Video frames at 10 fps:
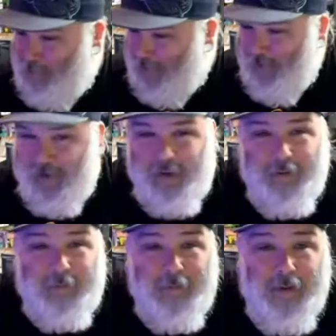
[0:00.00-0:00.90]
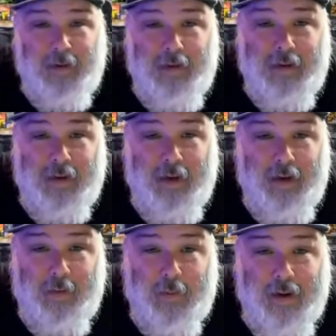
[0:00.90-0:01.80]
But
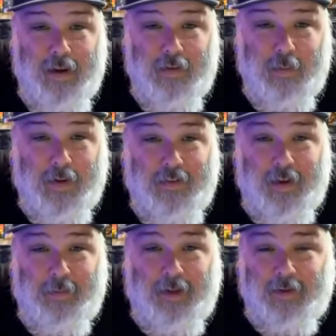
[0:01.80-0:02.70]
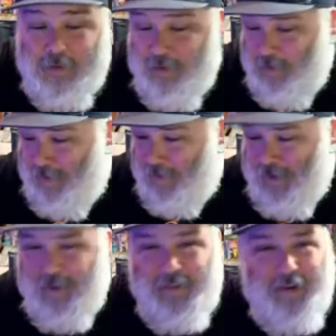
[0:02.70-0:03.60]
anyways, what's up, Las Cruces?
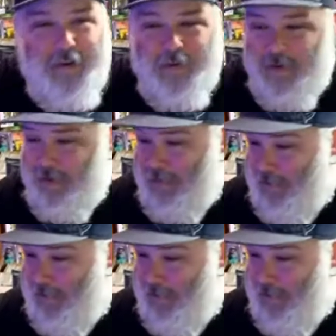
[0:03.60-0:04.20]
How's it going?